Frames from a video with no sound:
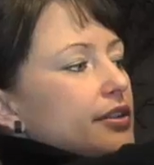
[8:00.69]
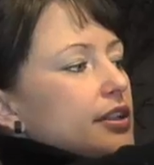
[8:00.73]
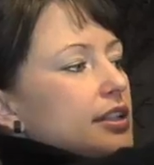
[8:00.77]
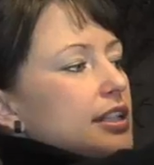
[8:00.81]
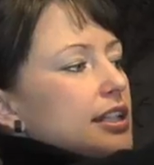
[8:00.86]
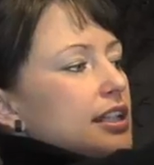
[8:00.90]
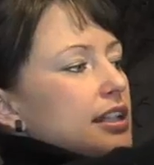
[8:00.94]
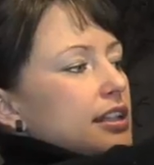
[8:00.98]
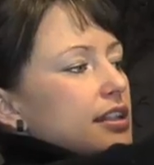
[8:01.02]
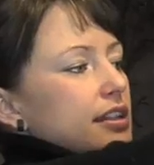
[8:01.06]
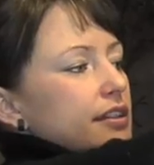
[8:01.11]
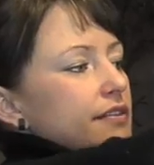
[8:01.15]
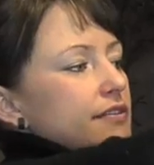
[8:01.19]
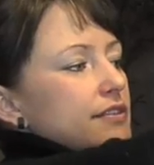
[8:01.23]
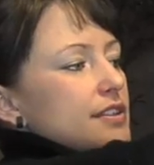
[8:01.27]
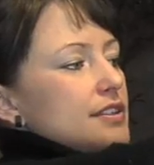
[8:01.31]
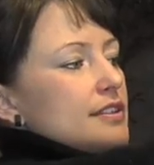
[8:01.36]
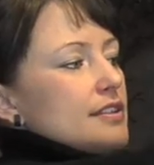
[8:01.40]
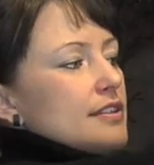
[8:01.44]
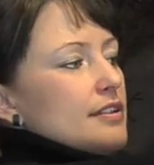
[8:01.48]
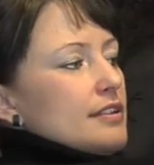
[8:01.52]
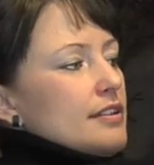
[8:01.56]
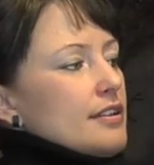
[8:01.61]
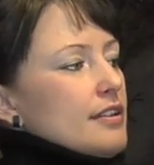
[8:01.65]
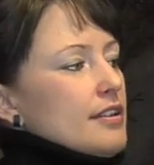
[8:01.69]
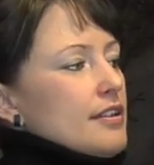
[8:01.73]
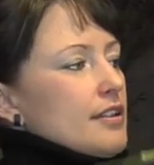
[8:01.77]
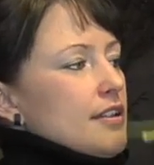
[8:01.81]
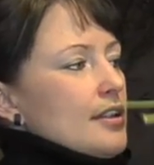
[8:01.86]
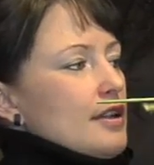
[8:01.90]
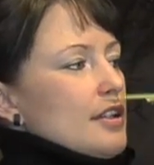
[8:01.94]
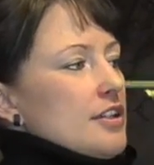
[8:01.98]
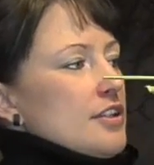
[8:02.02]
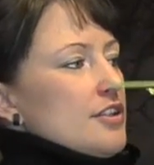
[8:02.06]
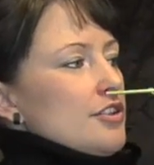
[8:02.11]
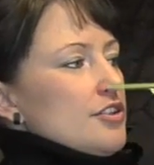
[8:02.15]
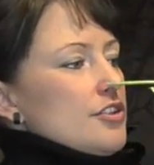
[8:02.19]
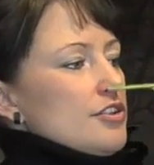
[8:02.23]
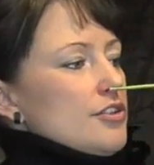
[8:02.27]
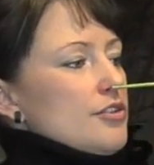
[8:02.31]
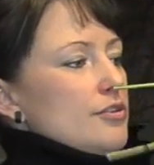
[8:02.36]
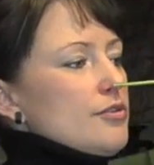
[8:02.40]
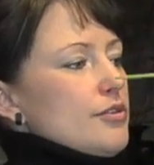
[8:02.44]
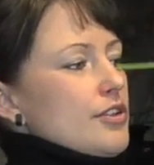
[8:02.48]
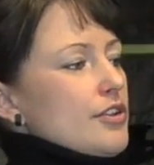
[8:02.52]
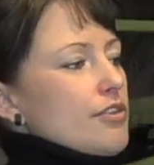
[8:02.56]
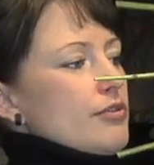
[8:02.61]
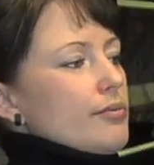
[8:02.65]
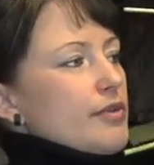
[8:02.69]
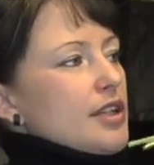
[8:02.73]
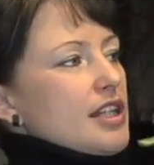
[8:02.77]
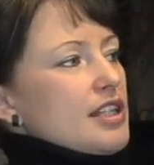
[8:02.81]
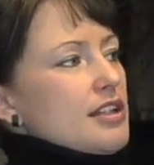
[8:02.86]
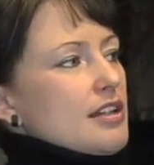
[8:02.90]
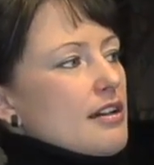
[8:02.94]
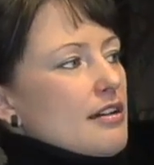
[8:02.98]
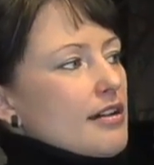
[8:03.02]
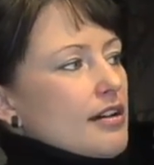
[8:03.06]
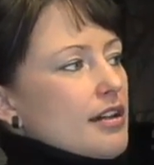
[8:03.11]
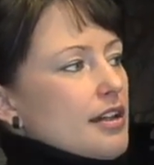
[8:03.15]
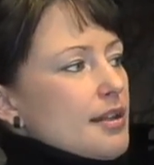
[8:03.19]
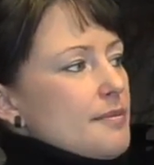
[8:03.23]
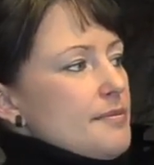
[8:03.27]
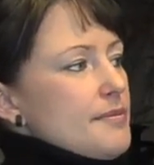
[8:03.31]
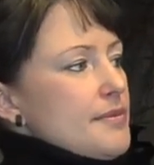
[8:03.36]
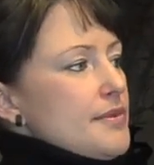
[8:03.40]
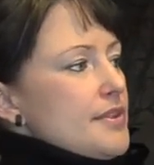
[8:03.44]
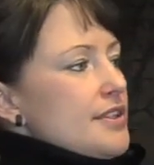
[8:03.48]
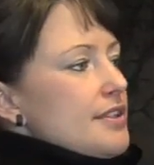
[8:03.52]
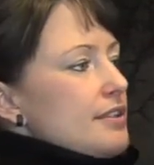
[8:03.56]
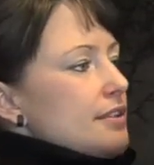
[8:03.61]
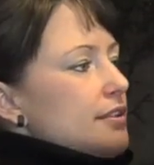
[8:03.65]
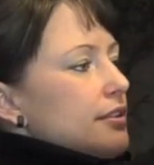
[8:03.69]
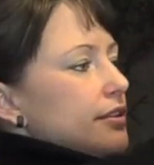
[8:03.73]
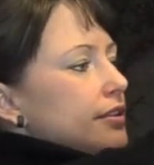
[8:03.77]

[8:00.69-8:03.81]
the leaves 2 to 3 times.